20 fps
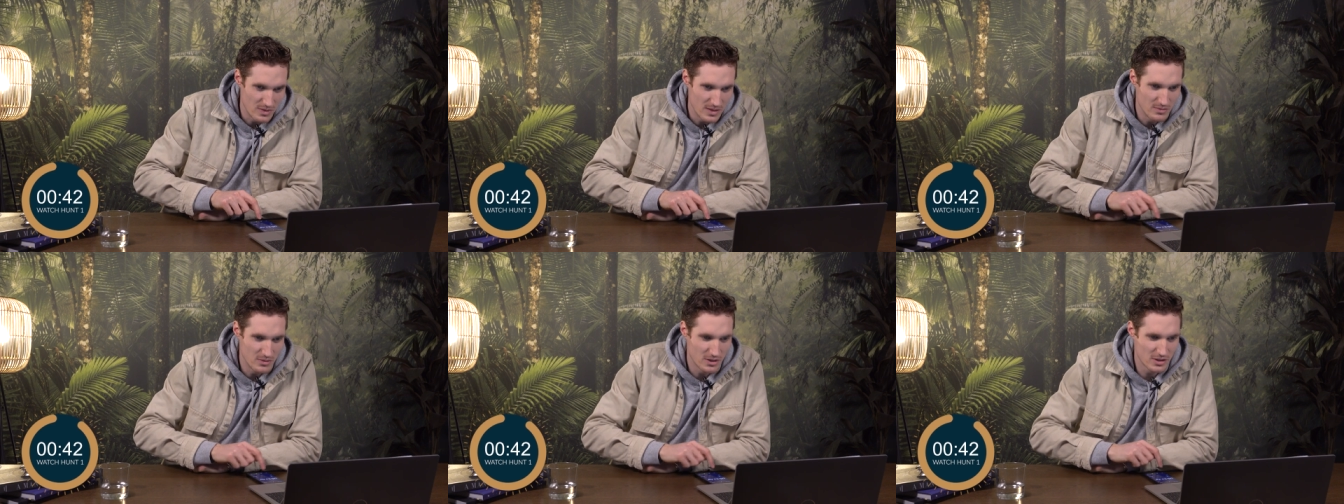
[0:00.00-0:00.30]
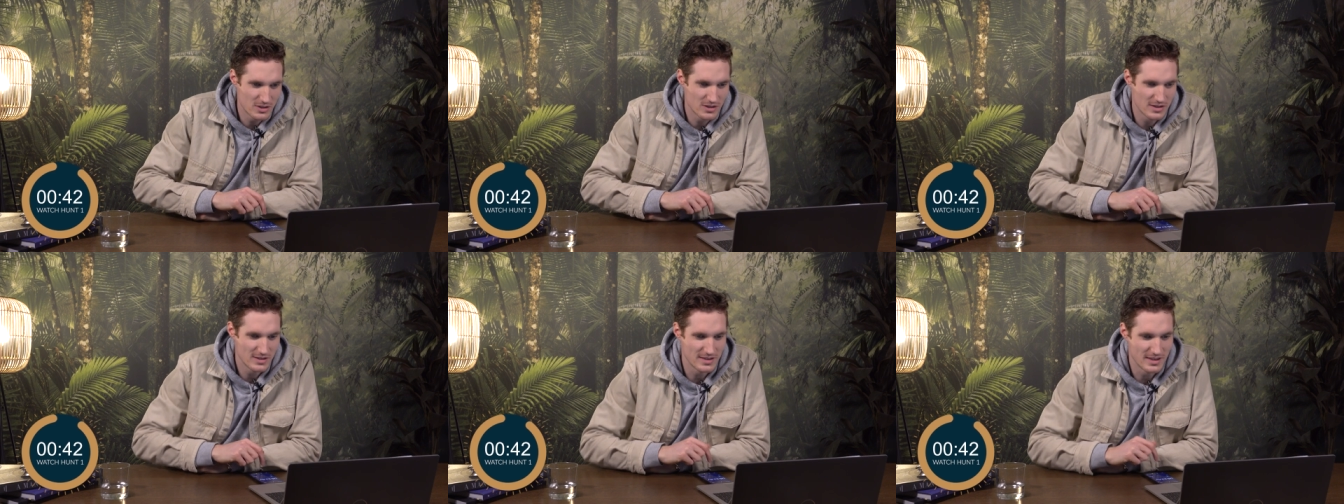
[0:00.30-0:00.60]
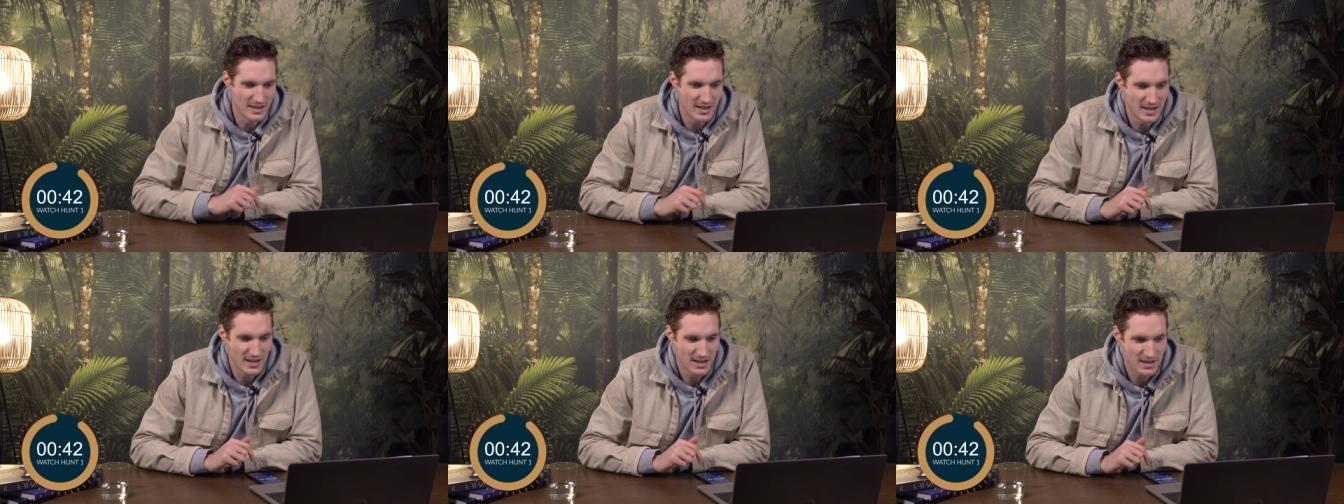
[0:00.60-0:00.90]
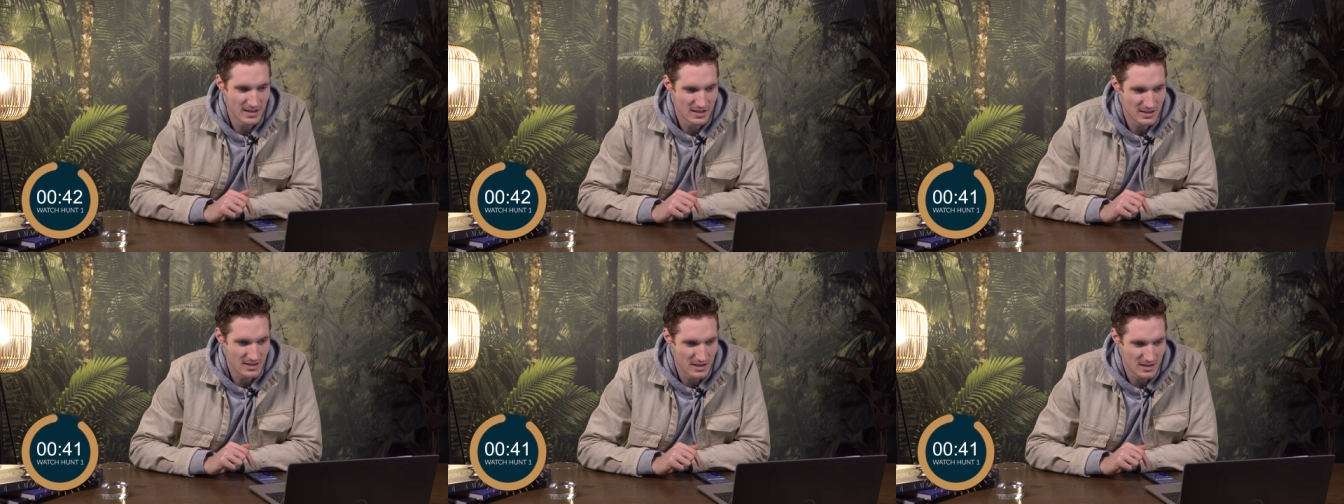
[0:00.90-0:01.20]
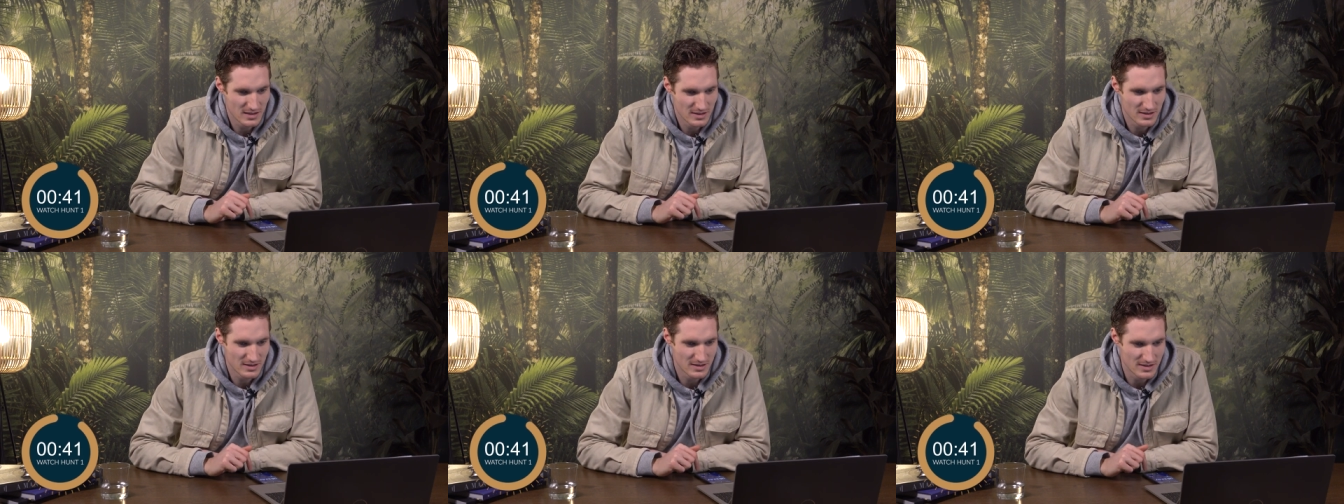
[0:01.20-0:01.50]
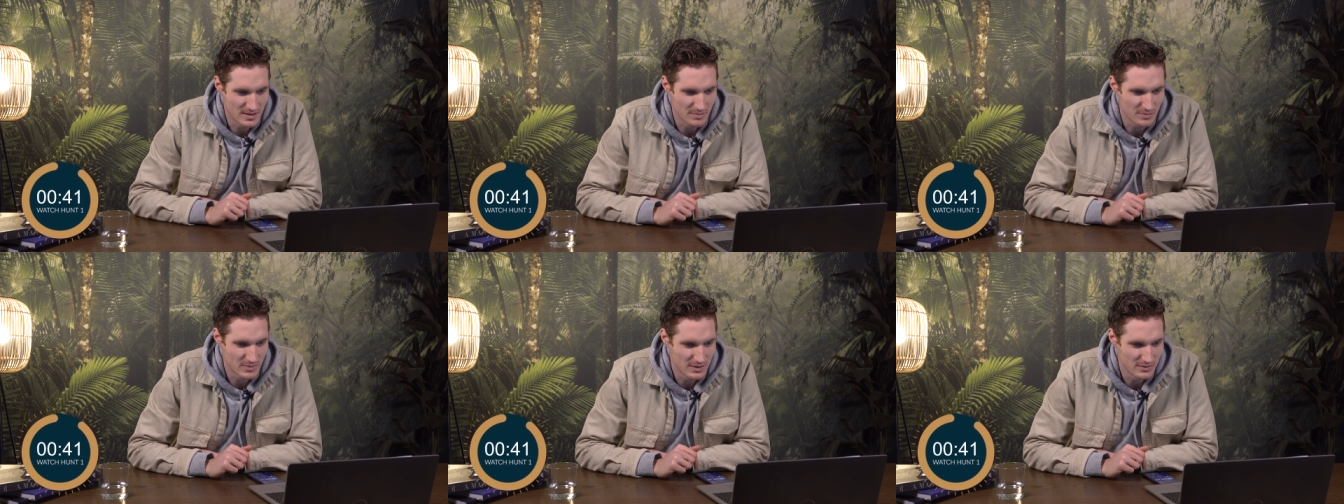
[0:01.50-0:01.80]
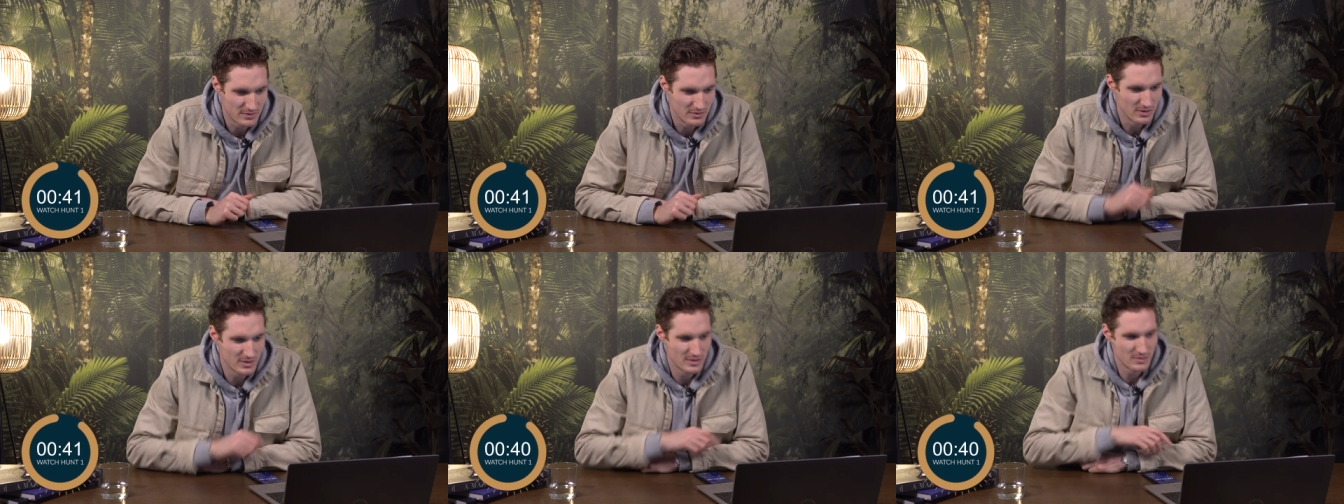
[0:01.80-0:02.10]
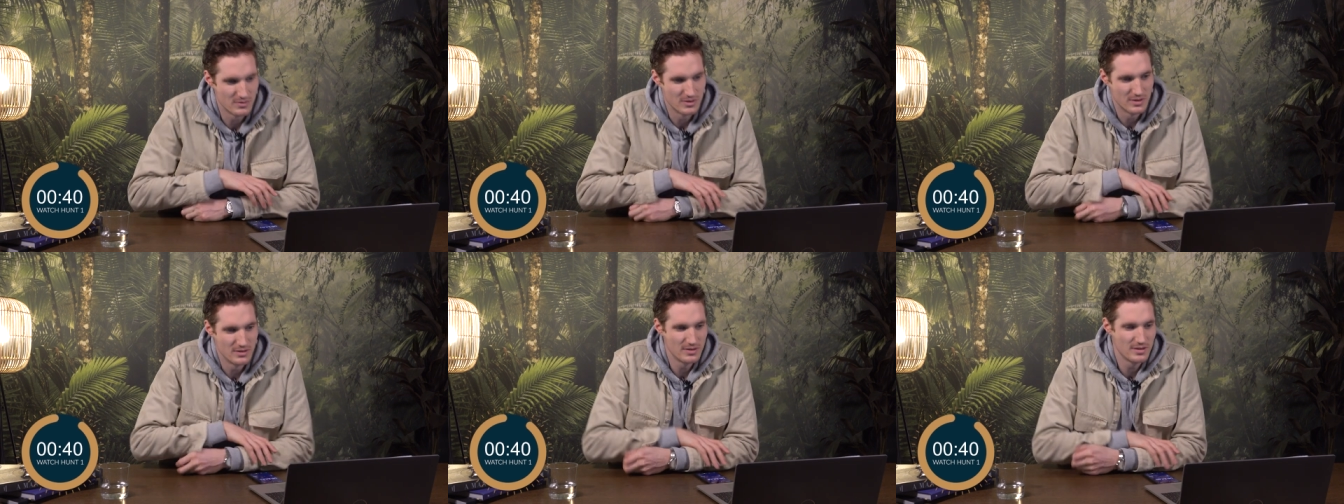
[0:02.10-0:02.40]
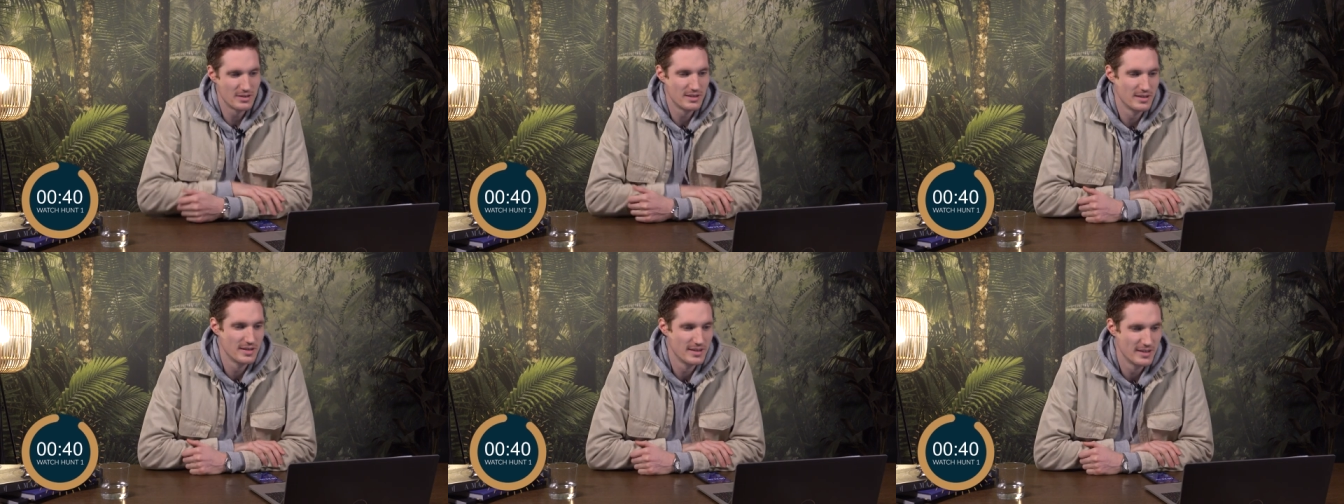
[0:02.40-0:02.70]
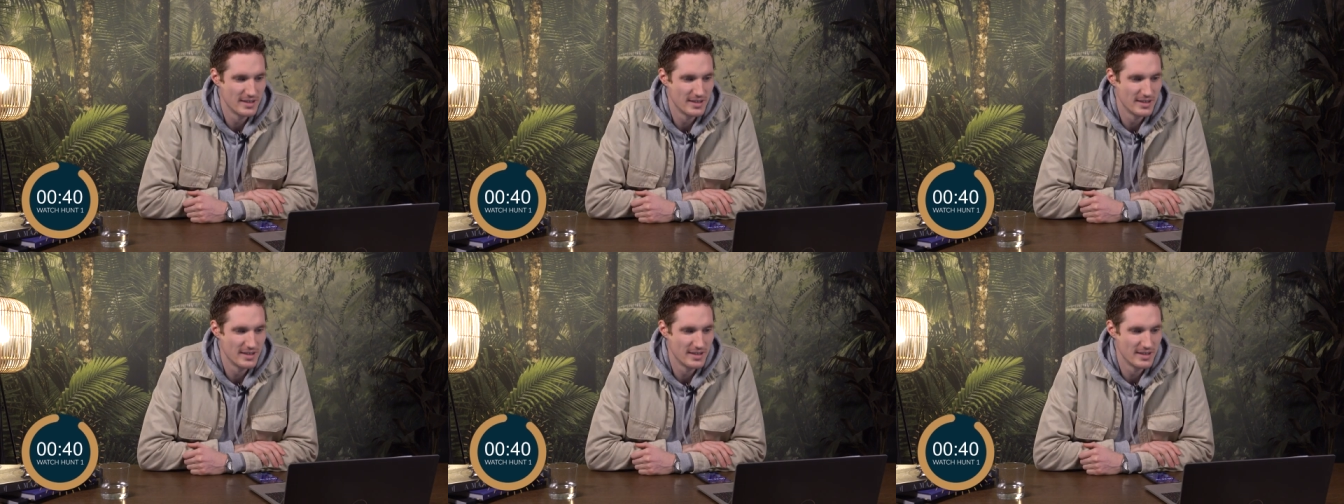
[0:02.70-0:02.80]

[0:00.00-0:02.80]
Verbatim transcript: three watches and I can stop the first round.